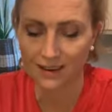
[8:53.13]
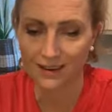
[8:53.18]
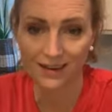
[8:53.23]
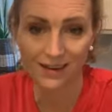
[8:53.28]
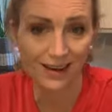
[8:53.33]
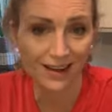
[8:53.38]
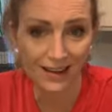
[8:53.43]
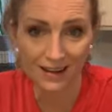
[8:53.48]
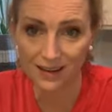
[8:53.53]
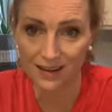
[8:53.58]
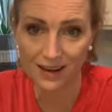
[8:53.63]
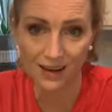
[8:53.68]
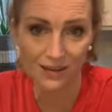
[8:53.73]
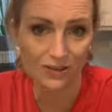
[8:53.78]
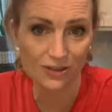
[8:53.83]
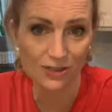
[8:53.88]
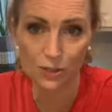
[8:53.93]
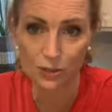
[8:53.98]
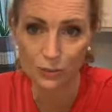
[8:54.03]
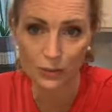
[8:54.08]
And I didn't
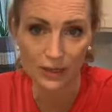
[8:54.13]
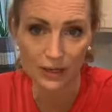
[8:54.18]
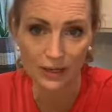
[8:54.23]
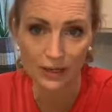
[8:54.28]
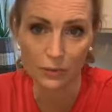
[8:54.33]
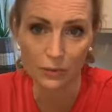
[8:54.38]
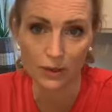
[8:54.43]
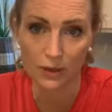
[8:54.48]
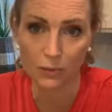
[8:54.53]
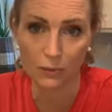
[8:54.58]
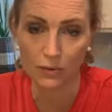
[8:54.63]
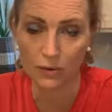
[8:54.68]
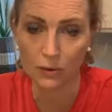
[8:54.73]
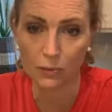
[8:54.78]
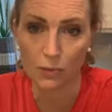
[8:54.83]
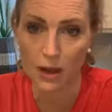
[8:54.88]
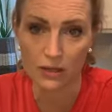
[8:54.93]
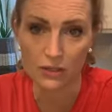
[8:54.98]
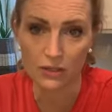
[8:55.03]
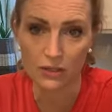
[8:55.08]
have to do any work with
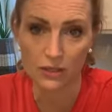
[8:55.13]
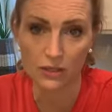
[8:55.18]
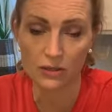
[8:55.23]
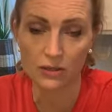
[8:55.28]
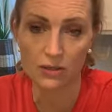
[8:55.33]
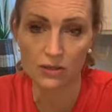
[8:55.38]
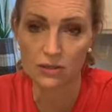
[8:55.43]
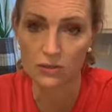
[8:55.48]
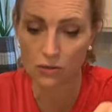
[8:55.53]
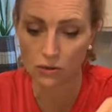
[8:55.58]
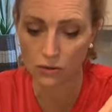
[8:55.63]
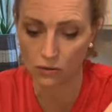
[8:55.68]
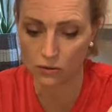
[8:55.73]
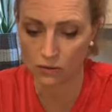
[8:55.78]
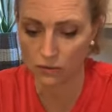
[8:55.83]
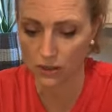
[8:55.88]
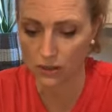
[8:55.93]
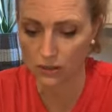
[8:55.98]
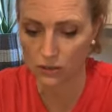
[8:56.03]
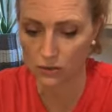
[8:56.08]
watching the
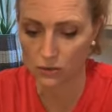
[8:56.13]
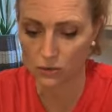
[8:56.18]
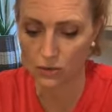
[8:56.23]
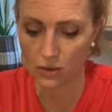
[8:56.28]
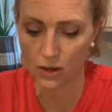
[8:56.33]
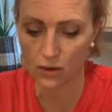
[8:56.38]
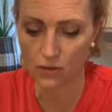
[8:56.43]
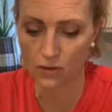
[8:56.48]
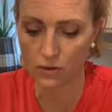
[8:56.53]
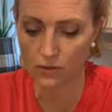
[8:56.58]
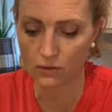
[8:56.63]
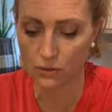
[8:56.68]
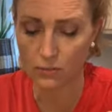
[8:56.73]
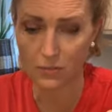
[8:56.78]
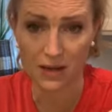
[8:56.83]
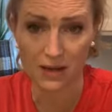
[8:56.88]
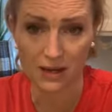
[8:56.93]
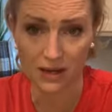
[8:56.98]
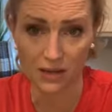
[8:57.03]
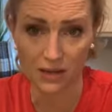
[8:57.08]
stove, and you know how if you
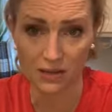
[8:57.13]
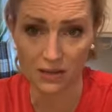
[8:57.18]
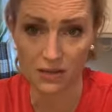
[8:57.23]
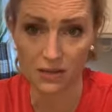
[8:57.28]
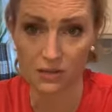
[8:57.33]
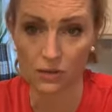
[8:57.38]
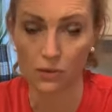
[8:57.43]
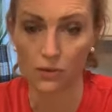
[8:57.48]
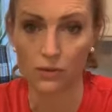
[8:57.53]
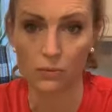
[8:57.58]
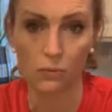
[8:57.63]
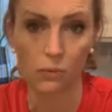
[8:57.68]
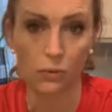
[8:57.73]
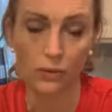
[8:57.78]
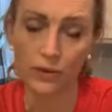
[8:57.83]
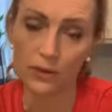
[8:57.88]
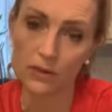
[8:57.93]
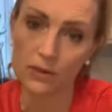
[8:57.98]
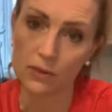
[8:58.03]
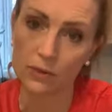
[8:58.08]
make it on the stove, it
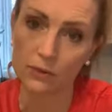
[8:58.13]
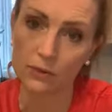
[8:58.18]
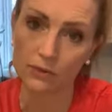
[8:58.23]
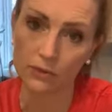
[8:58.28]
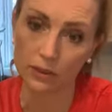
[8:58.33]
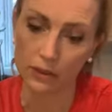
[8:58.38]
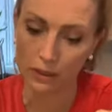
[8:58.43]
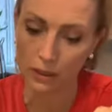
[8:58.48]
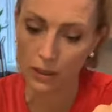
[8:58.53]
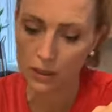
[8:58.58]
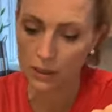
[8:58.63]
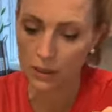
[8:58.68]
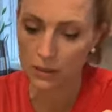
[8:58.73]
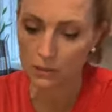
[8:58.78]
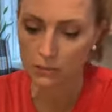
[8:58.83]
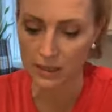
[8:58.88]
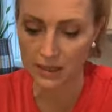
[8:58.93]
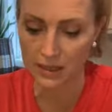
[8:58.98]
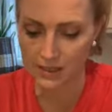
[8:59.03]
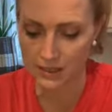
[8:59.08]
boils over,
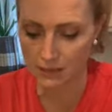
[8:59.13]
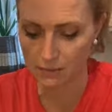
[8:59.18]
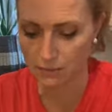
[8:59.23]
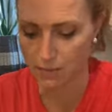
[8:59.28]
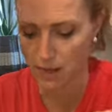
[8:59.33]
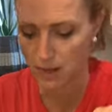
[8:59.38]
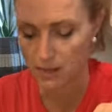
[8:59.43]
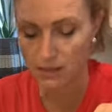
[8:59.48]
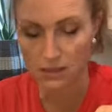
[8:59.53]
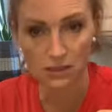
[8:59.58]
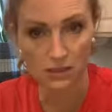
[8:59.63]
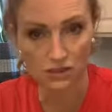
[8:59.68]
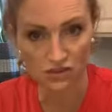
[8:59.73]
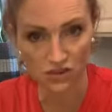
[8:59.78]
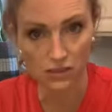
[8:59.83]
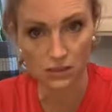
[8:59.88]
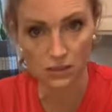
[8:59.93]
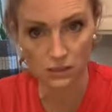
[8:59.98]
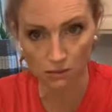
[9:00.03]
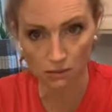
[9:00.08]
makes a mess, and it's
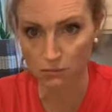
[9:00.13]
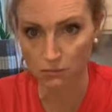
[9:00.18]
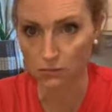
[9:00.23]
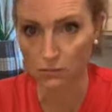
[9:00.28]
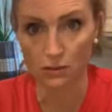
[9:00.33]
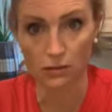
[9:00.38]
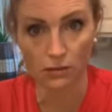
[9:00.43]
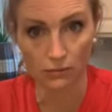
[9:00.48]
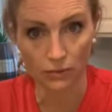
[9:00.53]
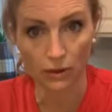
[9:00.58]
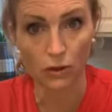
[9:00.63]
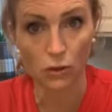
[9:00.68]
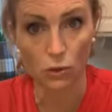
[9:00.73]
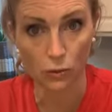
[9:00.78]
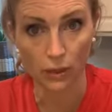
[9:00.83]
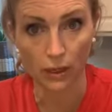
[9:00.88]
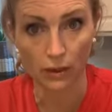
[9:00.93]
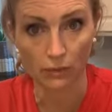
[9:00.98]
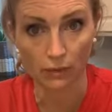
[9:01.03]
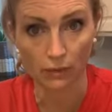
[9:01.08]
just
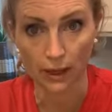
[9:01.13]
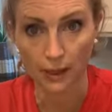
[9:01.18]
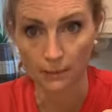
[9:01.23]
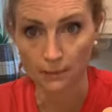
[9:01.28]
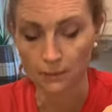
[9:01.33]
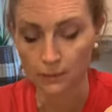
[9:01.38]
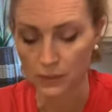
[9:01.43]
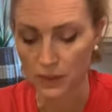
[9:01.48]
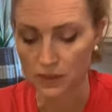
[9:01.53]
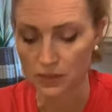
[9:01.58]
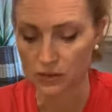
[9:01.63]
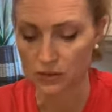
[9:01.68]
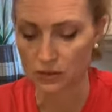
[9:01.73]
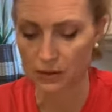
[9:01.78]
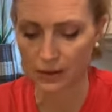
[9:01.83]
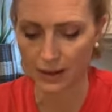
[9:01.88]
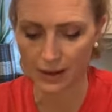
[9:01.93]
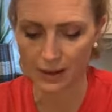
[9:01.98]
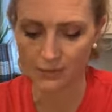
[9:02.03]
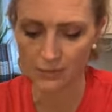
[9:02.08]
annoying, right? And so
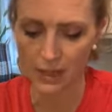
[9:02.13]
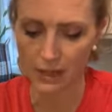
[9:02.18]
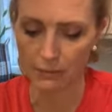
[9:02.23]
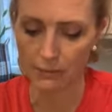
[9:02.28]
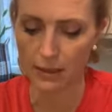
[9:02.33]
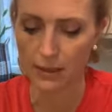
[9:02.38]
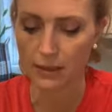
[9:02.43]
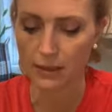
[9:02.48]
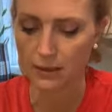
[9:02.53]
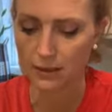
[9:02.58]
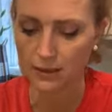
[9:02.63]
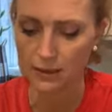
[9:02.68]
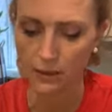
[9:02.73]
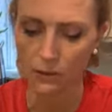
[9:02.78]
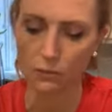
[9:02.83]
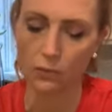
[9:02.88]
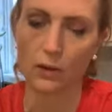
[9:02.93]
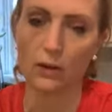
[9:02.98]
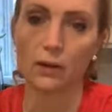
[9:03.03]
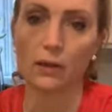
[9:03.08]
you're like, I'm not making
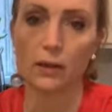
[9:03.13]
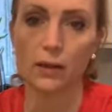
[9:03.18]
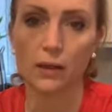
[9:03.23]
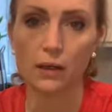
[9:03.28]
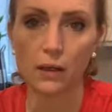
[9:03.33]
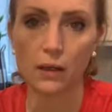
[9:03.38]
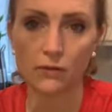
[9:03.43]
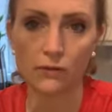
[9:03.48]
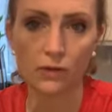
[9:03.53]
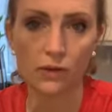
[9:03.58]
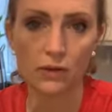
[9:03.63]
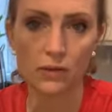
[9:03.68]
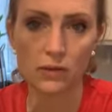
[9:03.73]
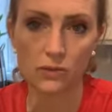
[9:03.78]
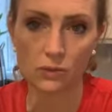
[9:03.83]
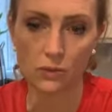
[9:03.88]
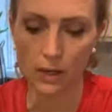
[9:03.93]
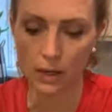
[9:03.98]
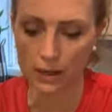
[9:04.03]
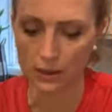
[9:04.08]
quinoa again ever, it's
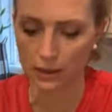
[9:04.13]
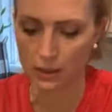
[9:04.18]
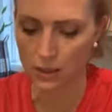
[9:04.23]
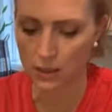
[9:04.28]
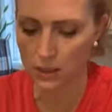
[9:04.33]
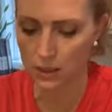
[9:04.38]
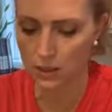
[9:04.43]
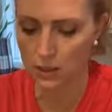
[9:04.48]
too hard.